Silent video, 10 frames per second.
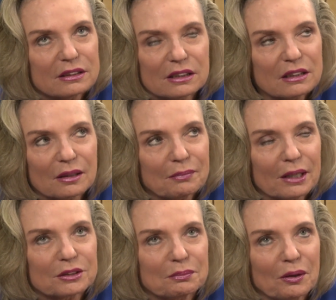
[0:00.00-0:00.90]
come back
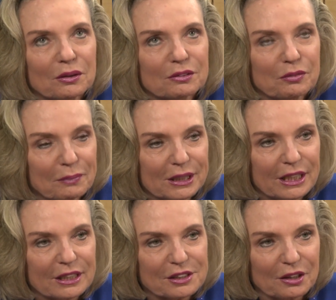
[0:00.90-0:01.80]
to Poland for many
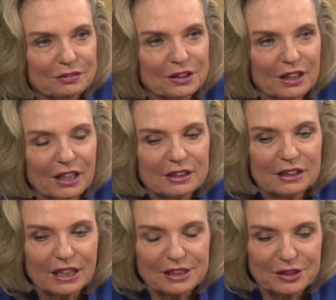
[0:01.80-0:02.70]
years after that. The
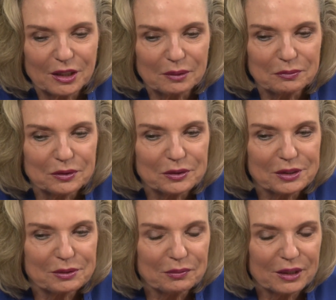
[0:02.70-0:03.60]
next time was
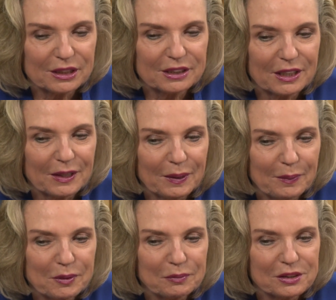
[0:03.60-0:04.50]
when
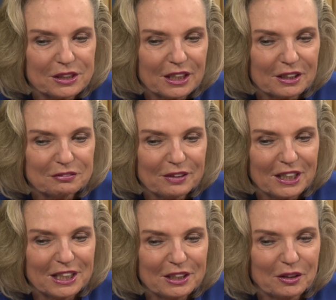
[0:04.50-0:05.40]
there was the
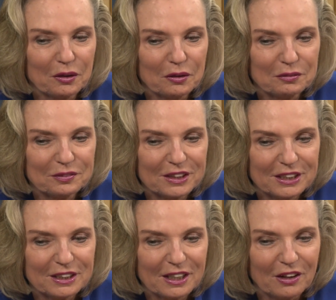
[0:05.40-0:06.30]
unveiling of
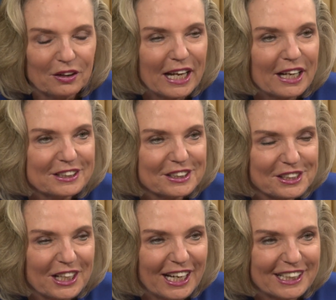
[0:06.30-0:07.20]
the Anders
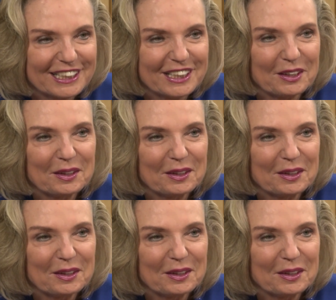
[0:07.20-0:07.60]
tank.